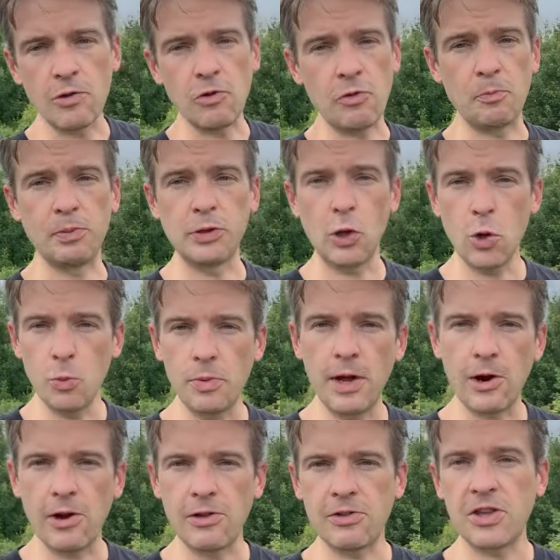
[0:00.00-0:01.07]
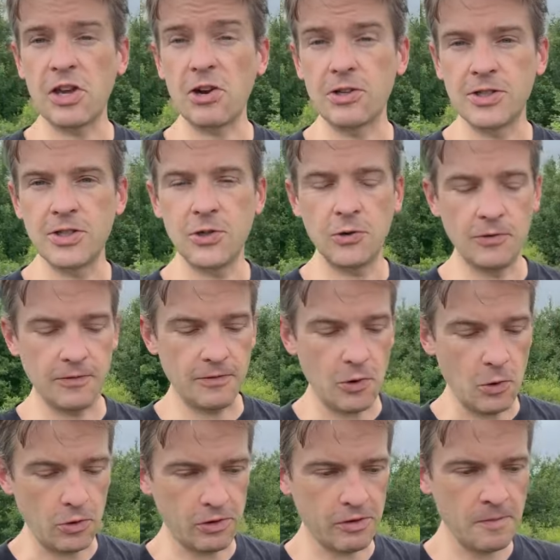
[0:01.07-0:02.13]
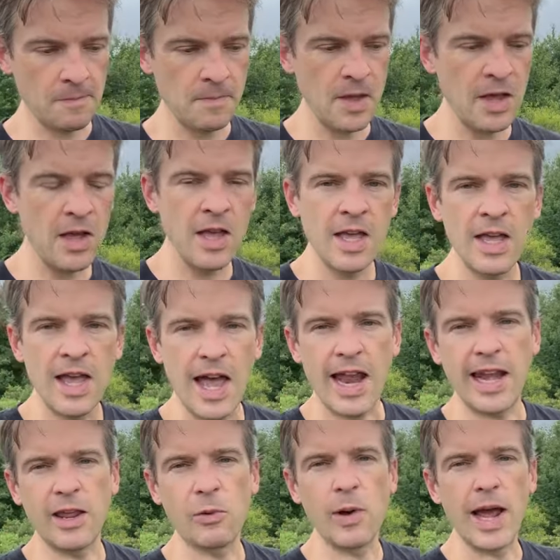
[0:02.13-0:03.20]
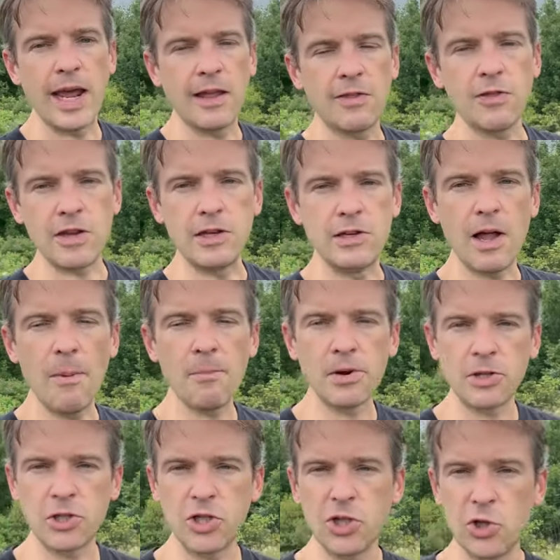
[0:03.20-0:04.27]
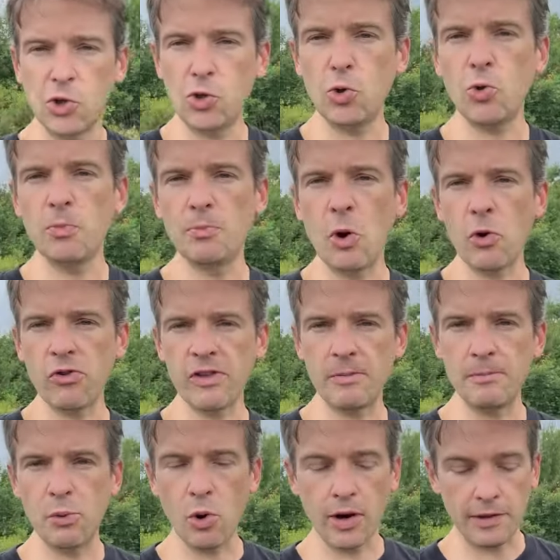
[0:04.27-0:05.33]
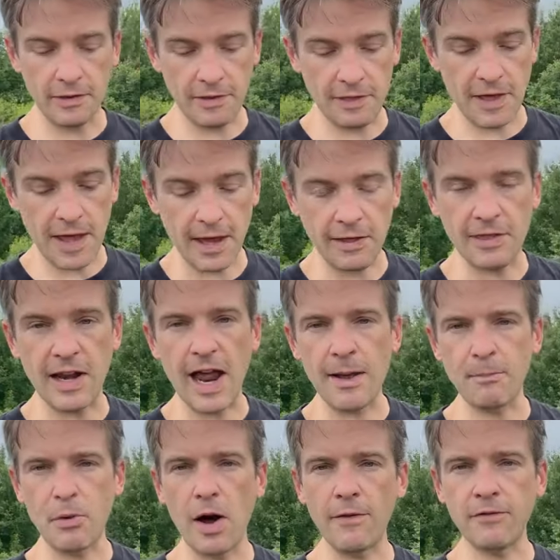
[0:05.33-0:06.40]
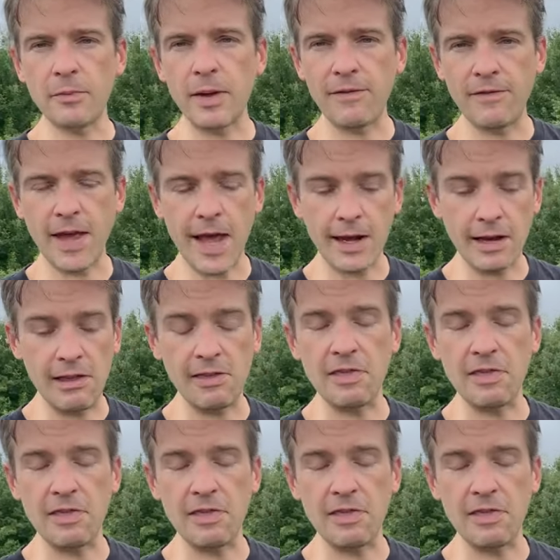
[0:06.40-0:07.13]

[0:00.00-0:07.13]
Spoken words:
there's blueberries here too, folks. Anyway, the number two most important thing that I bought for my van is